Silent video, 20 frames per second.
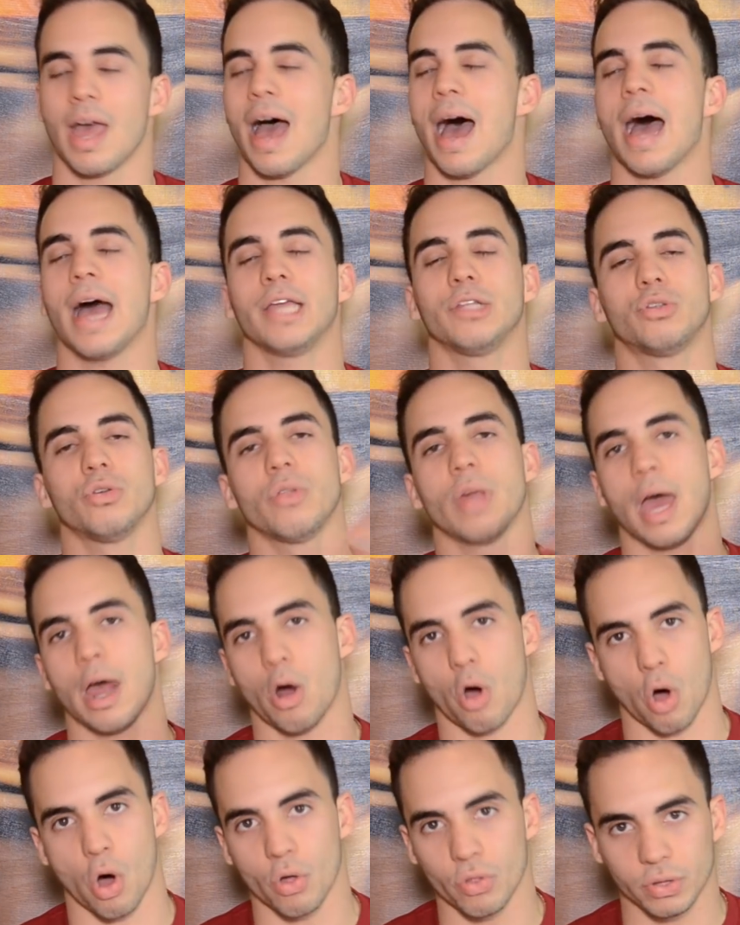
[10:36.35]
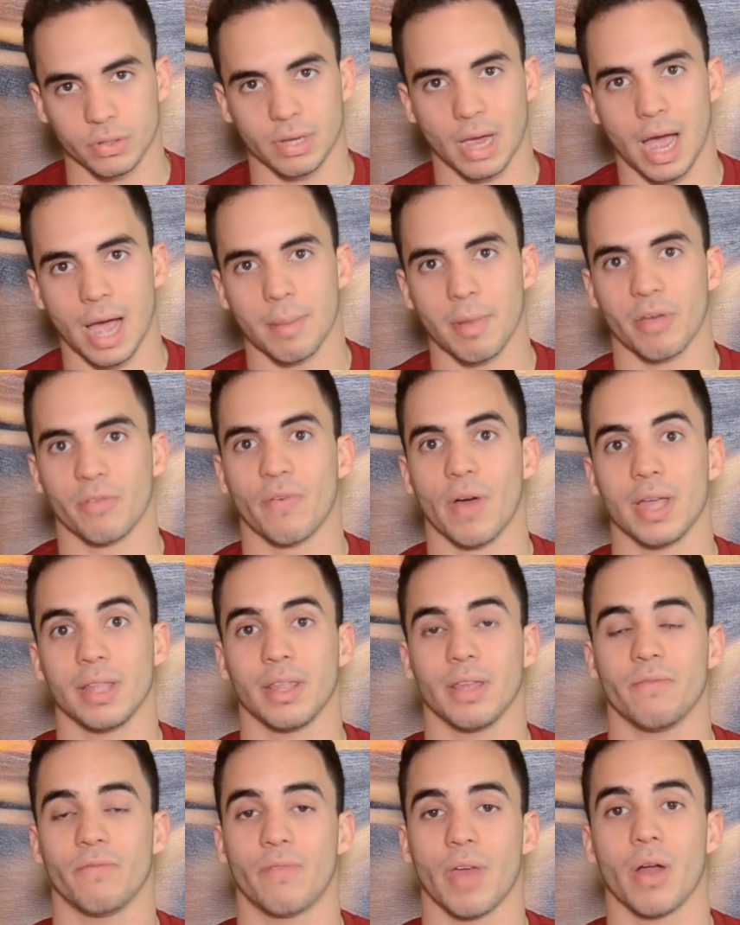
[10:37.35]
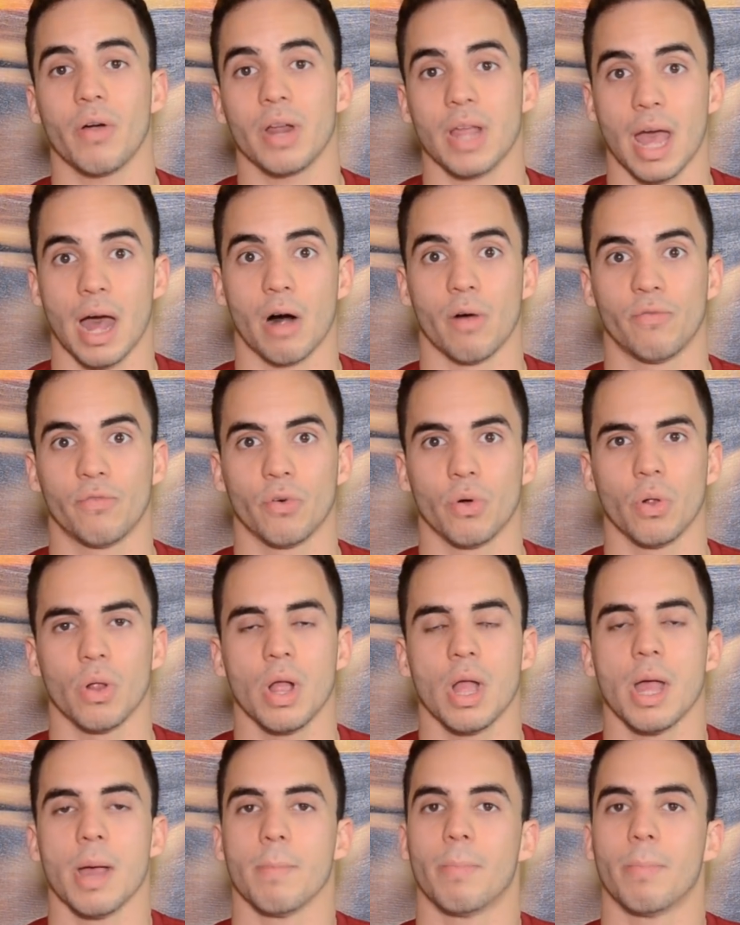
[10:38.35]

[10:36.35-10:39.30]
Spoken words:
I do that all the time. I find it very helpful.